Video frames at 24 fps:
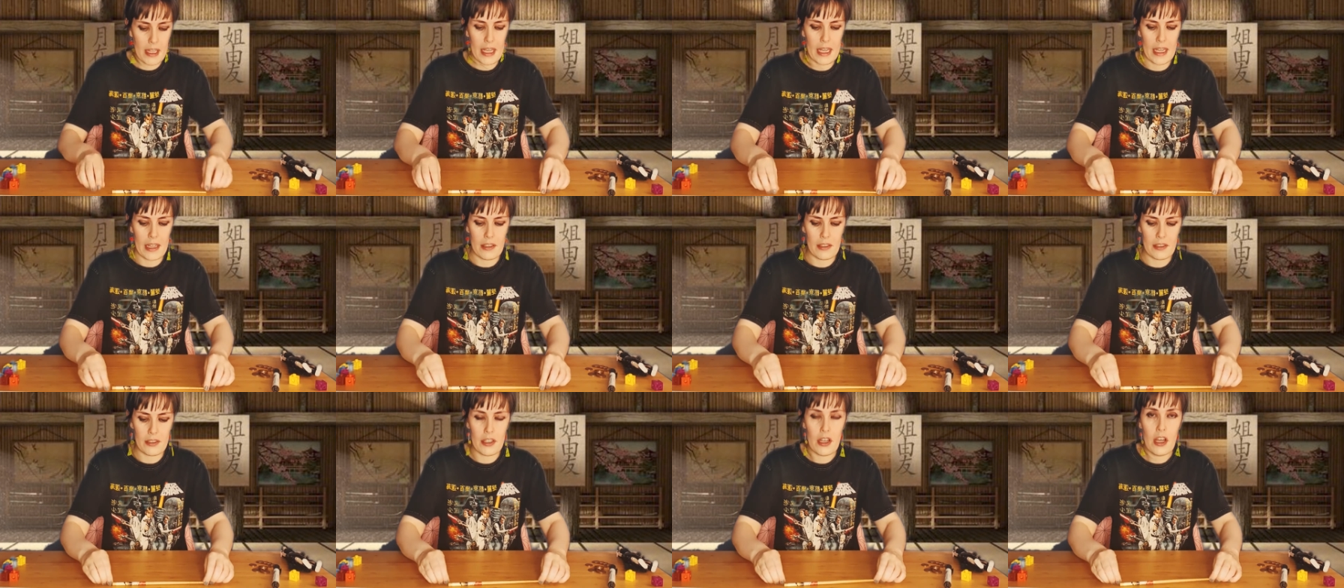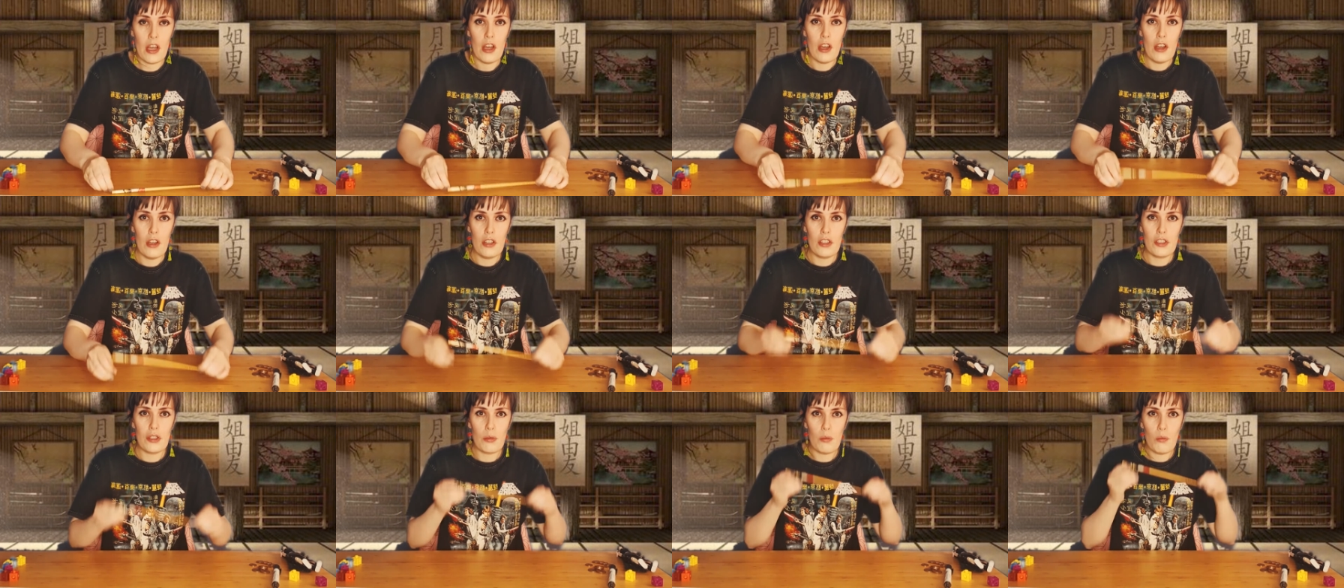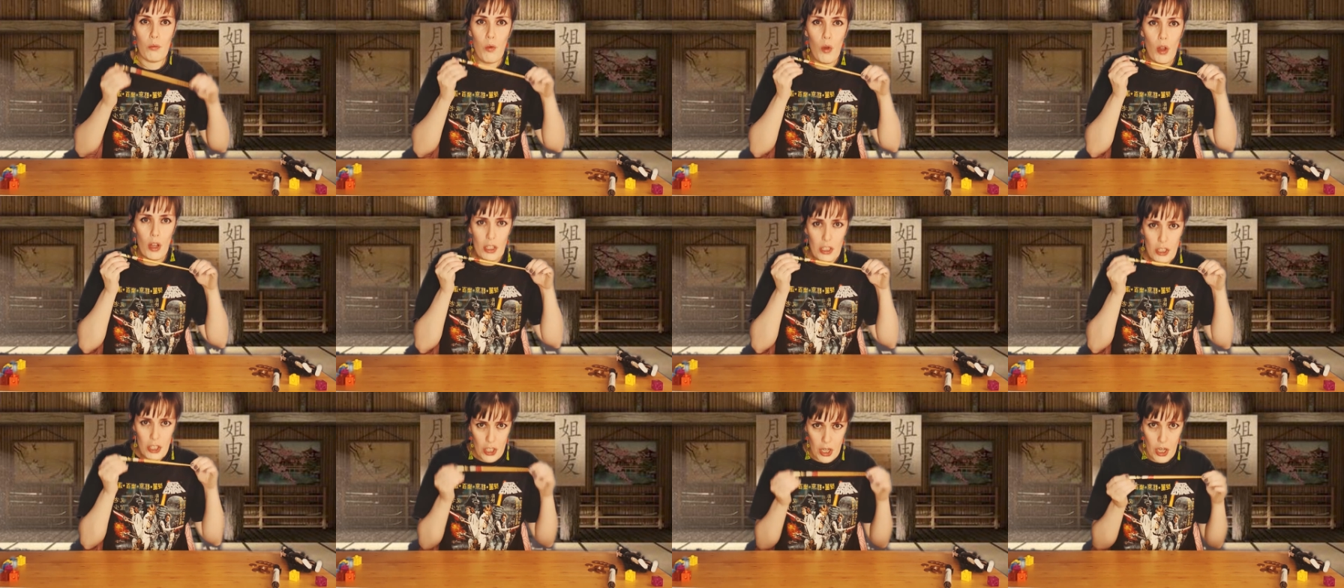else. So
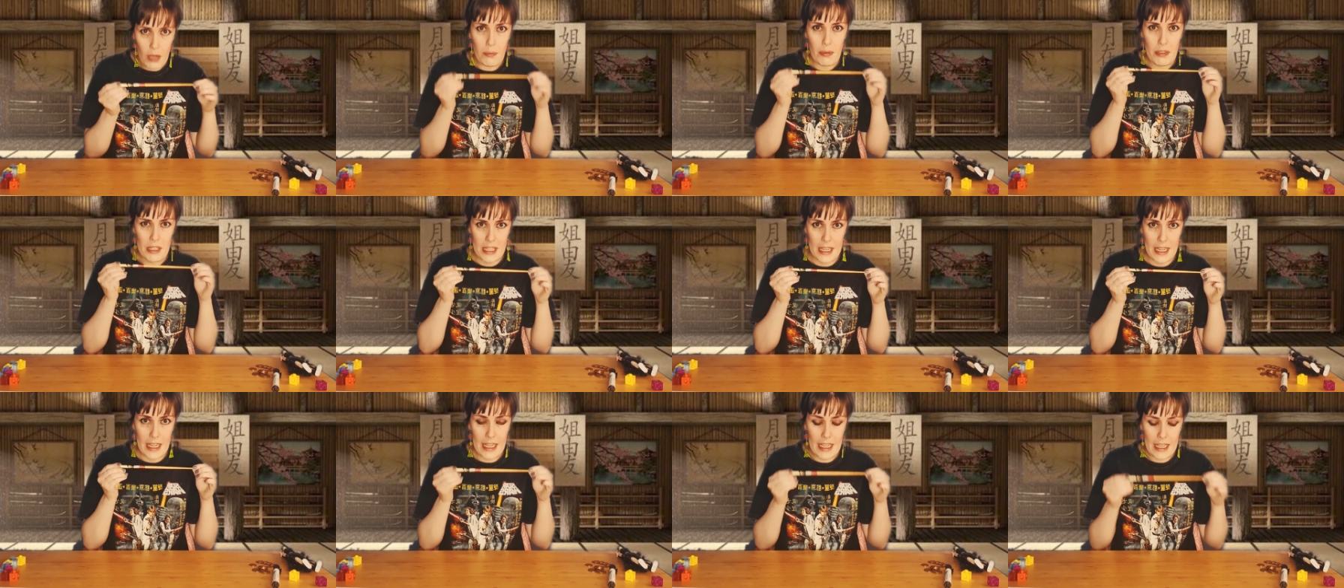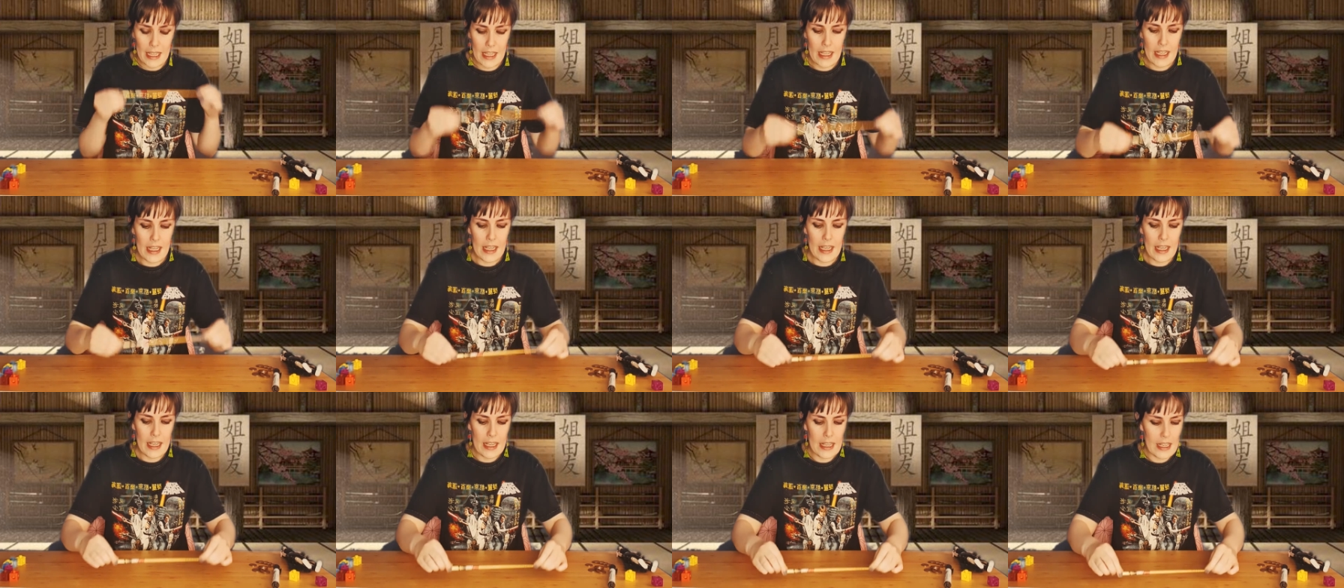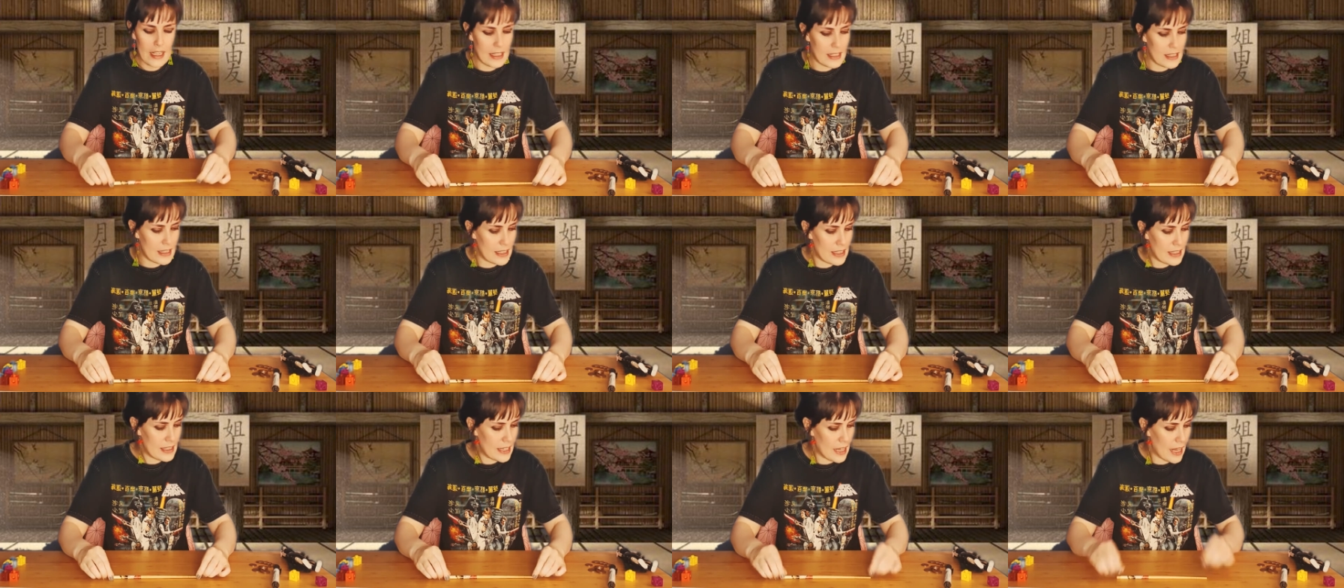one chopstick is the
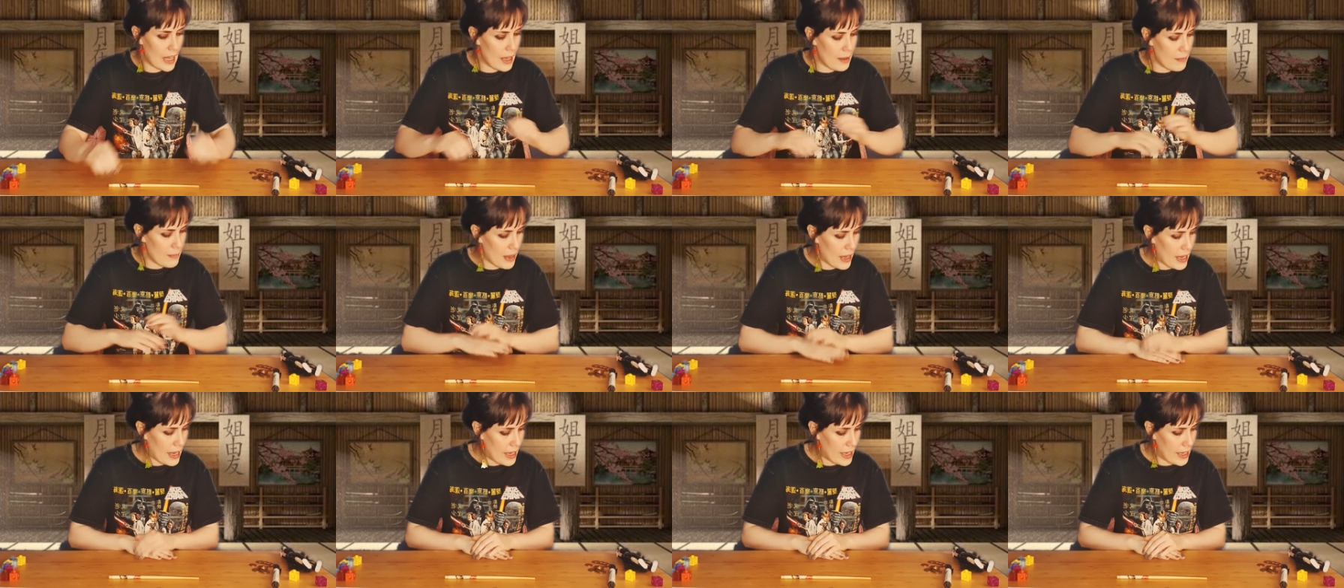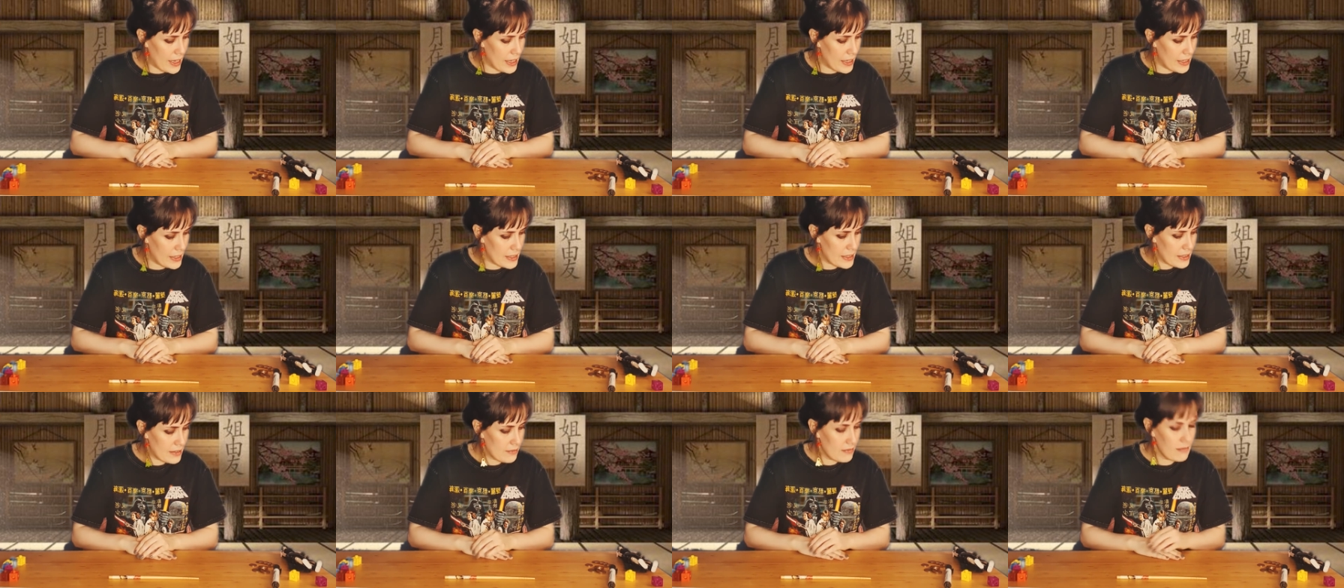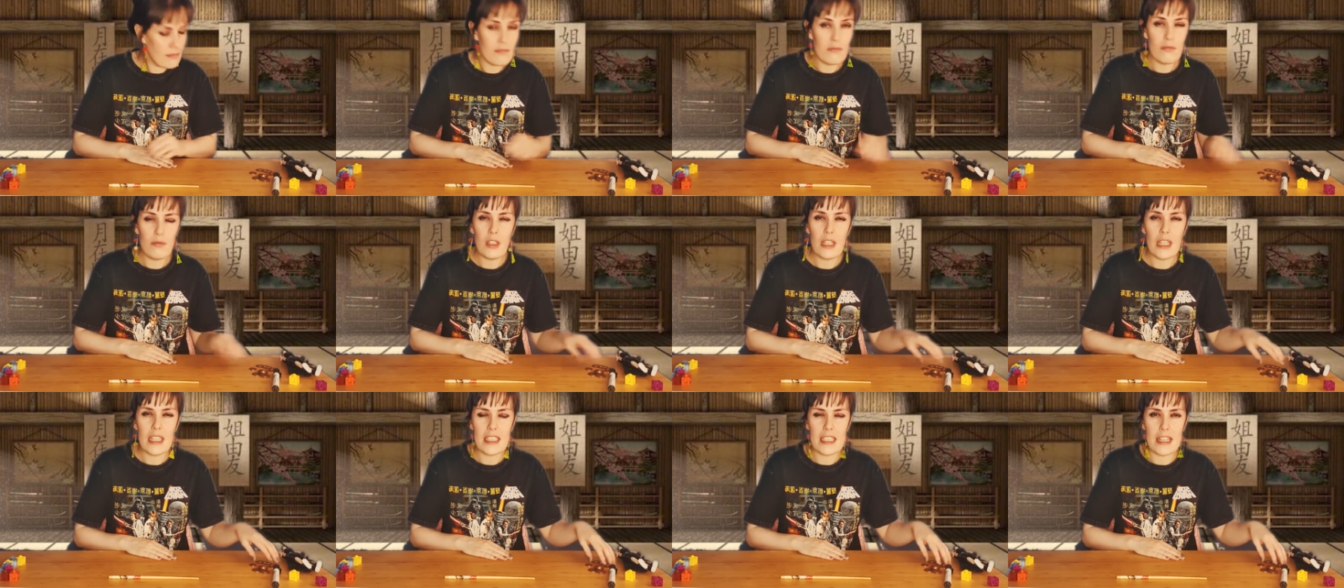same as,
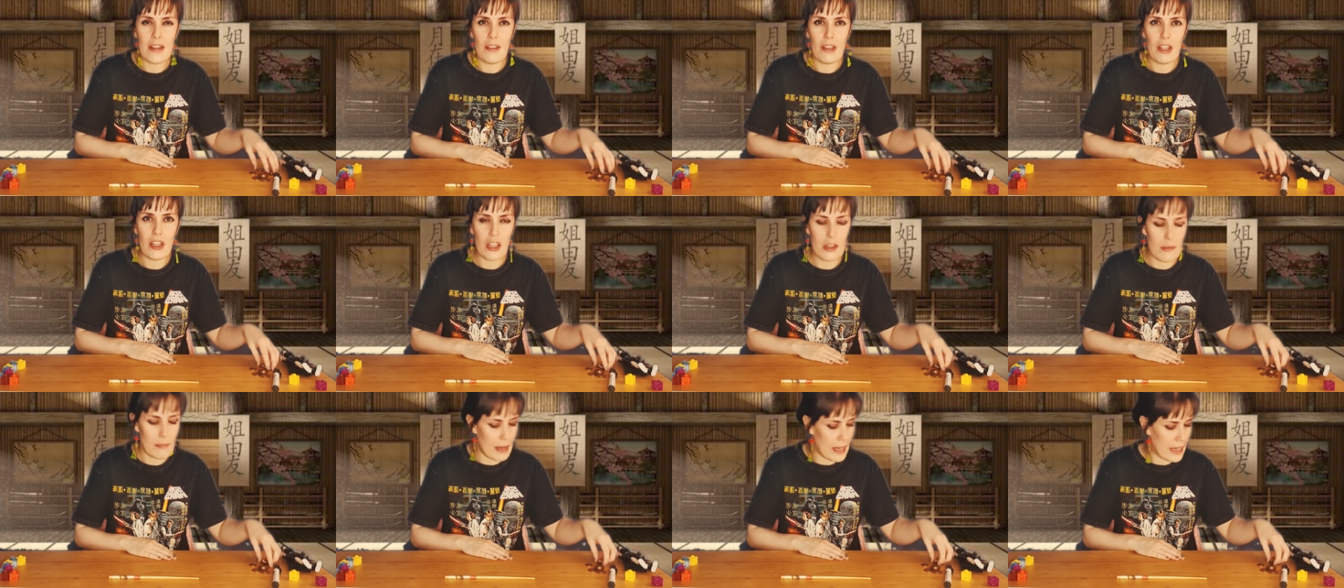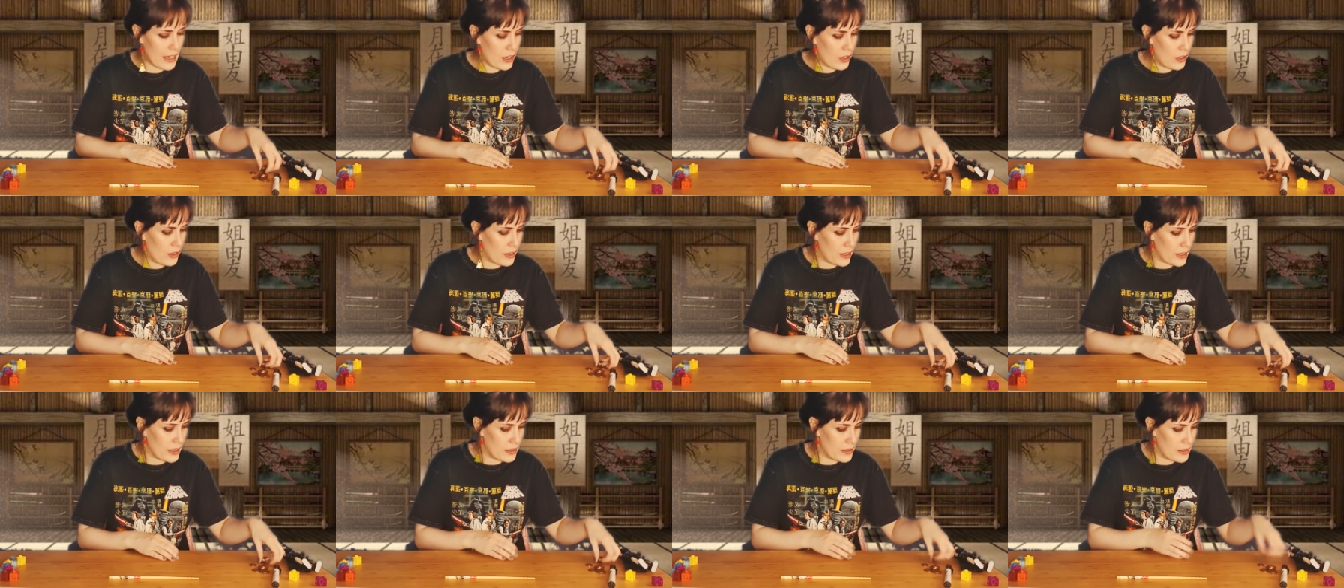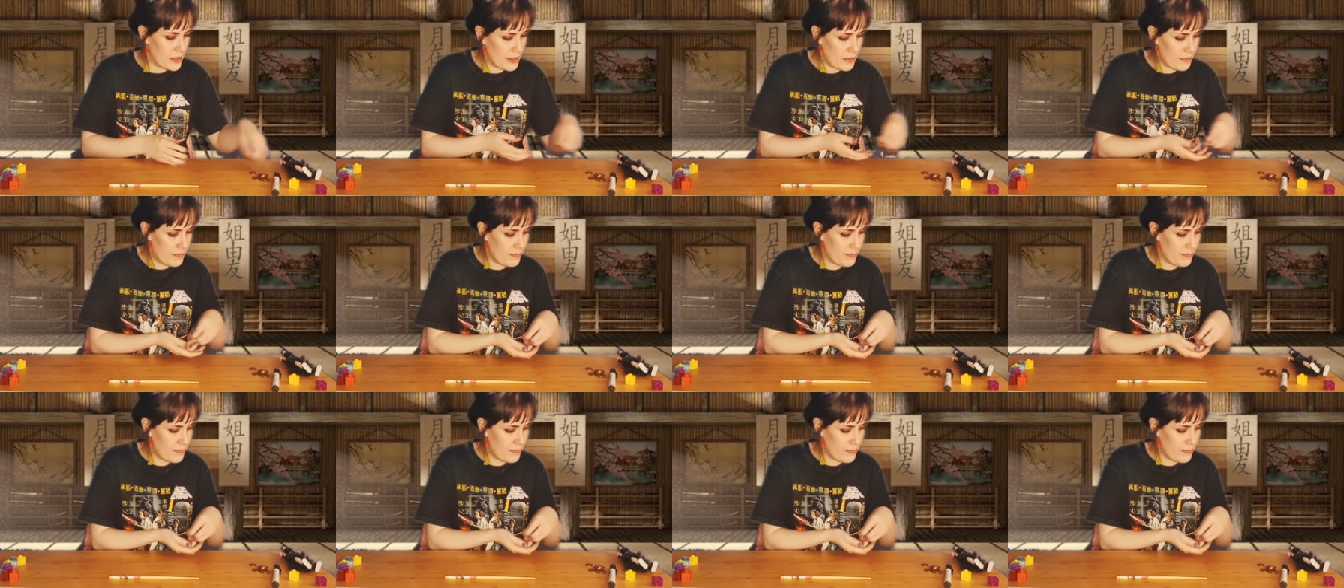well, let's have a look at my coins.